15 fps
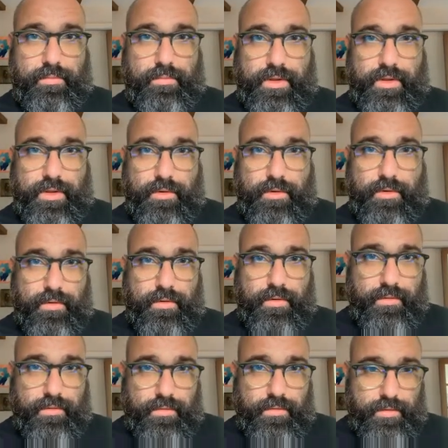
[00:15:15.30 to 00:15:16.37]
in play mode, so
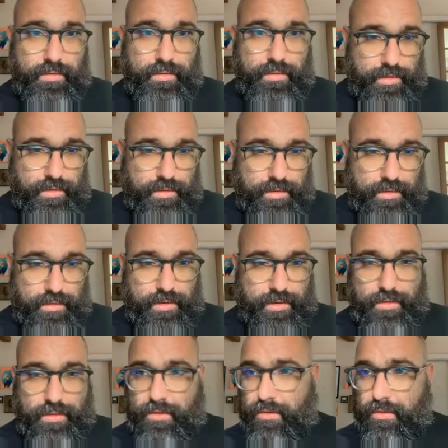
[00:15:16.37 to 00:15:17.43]
go
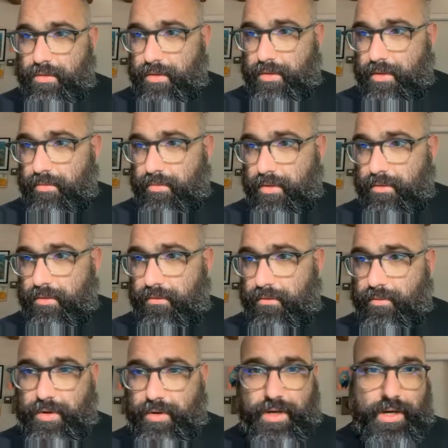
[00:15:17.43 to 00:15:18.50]
here. Then we'll
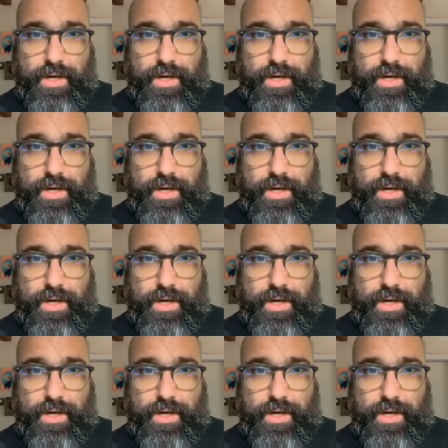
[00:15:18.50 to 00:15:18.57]
spread